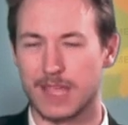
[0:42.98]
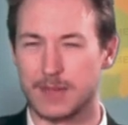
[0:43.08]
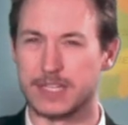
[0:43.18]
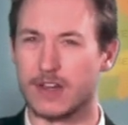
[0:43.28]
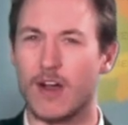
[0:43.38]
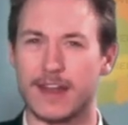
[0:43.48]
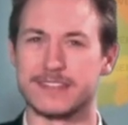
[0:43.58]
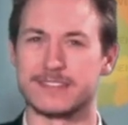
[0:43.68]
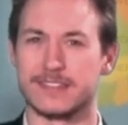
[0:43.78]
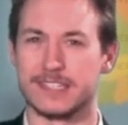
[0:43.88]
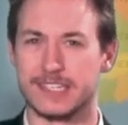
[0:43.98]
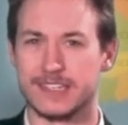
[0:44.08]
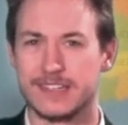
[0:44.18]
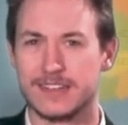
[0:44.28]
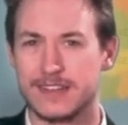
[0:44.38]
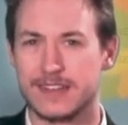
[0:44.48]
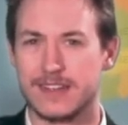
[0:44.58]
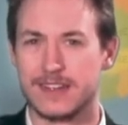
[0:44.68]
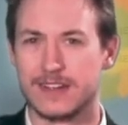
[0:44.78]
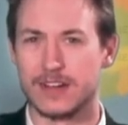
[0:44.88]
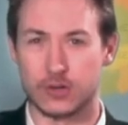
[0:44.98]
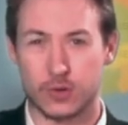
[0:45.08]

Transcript: I mean, honestly, a